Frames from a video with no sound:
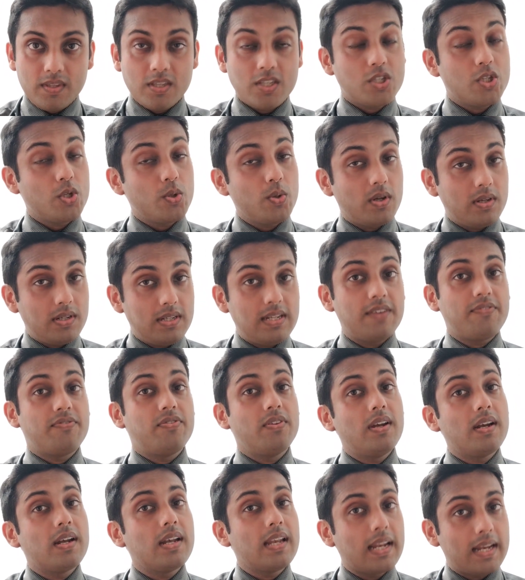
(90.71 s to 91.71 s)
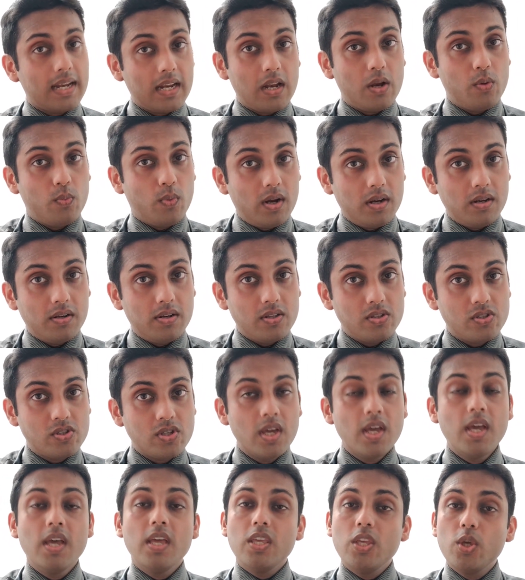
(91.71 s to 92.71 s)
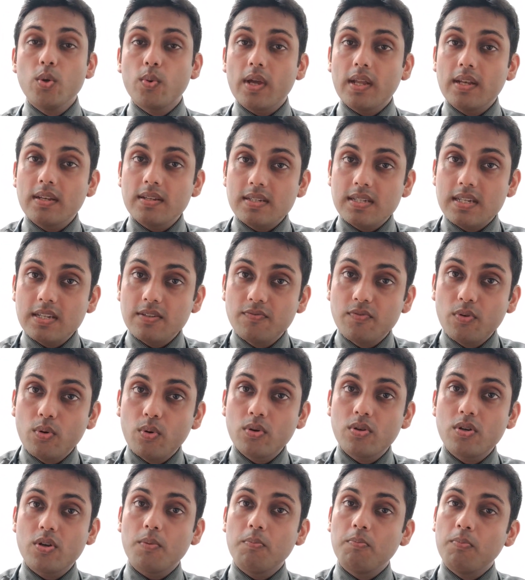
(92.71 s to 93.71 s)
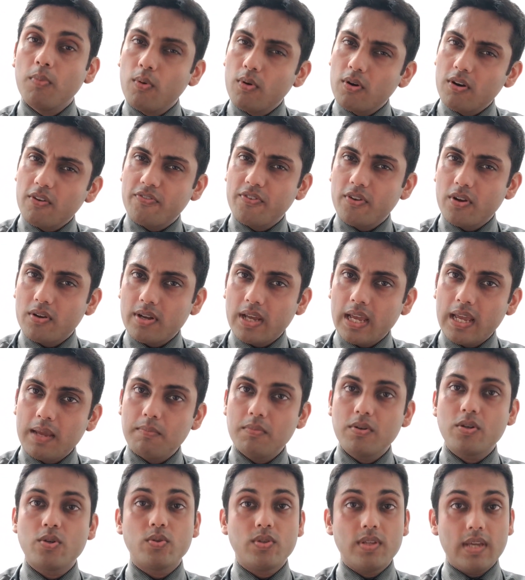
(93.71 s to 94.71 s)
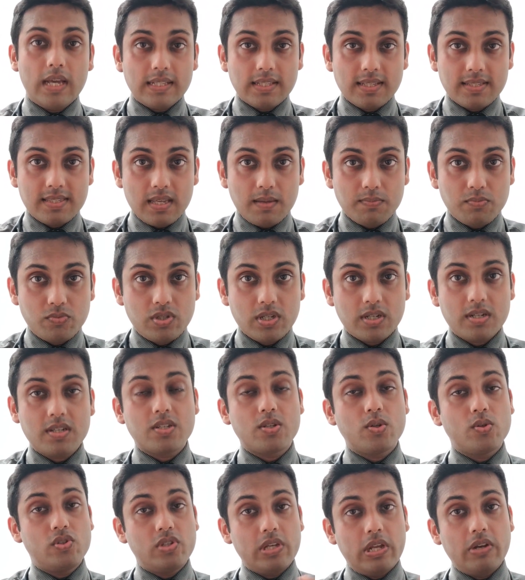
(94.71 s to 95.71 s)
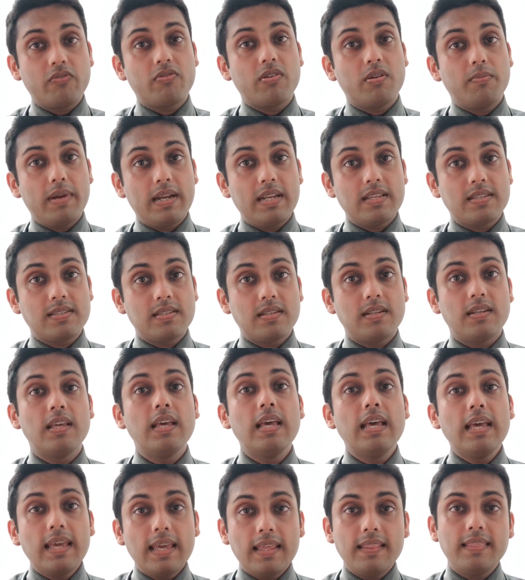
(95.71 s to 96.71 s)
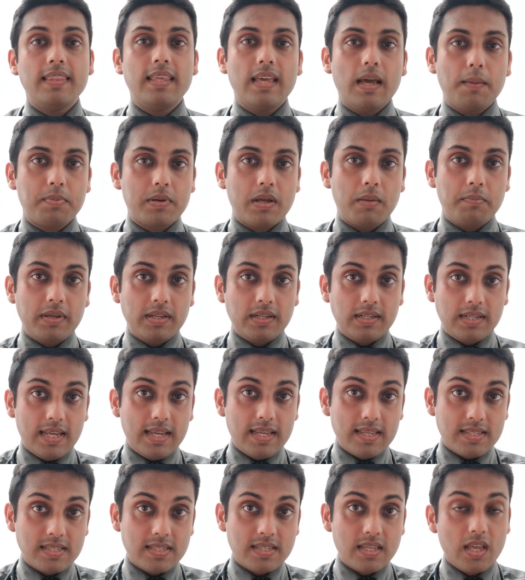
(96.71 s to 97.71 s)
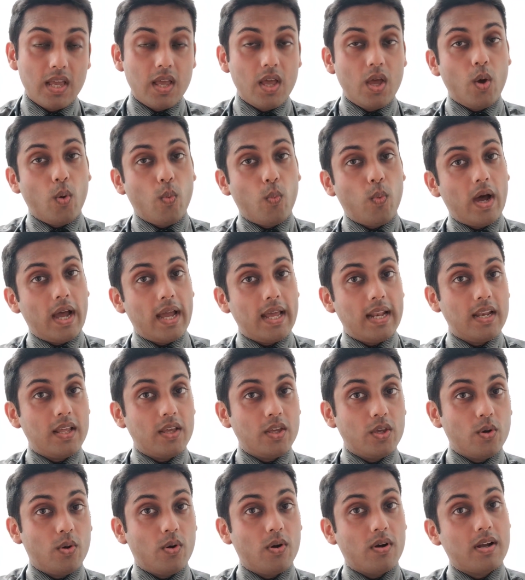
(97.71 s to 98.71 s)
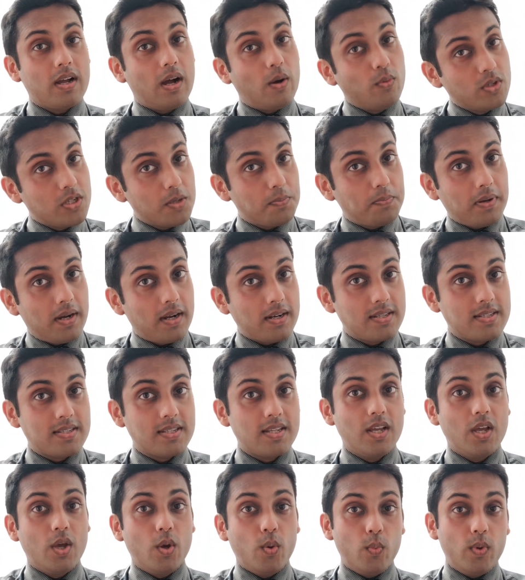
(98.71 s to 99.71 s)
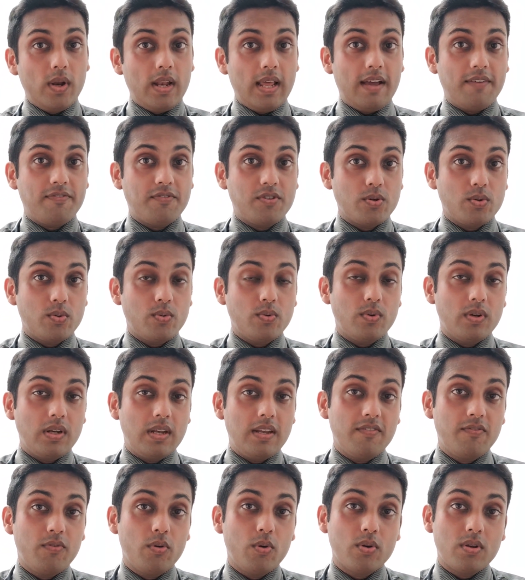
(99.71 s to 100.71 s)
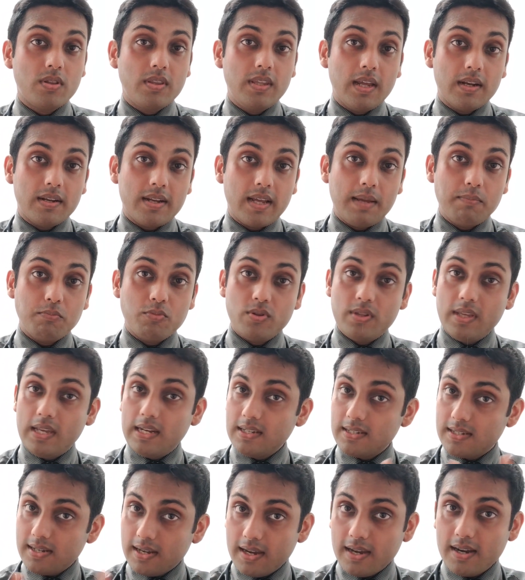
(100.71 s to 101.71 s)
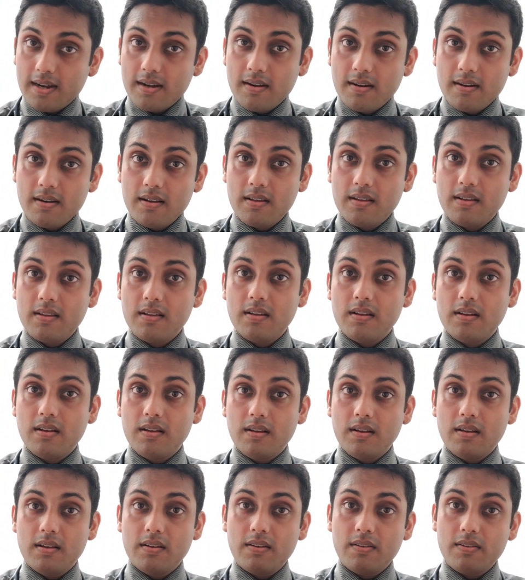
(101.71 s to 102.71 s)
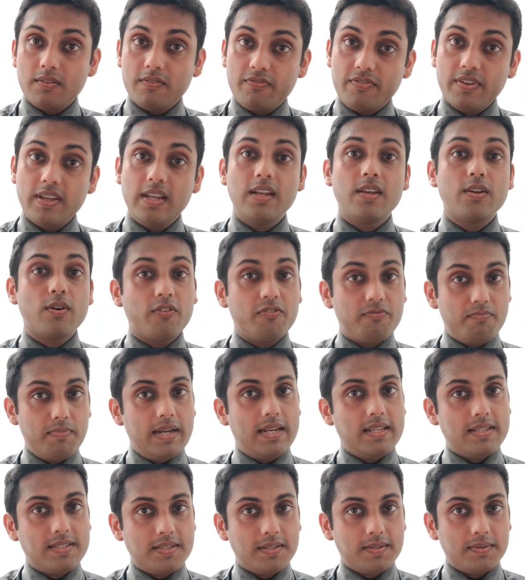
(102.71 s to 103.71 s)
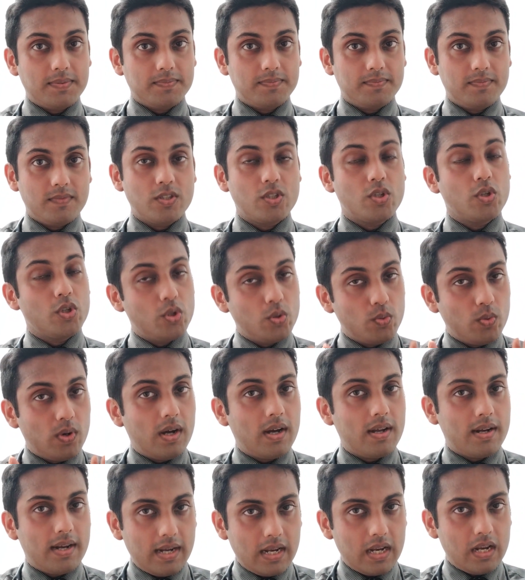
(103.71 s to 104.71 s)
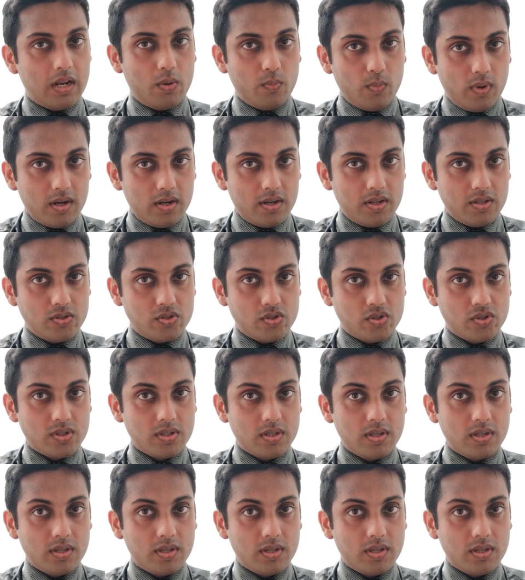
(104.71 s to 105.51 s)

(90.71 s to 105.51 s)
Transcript: So you are definitely at an advantage. You can devote more of your time to the other subjects, to general medicine in the upcoming days, while your counterparts will have to devote their time to the entire uh, field of medicine. So you are at an advantage.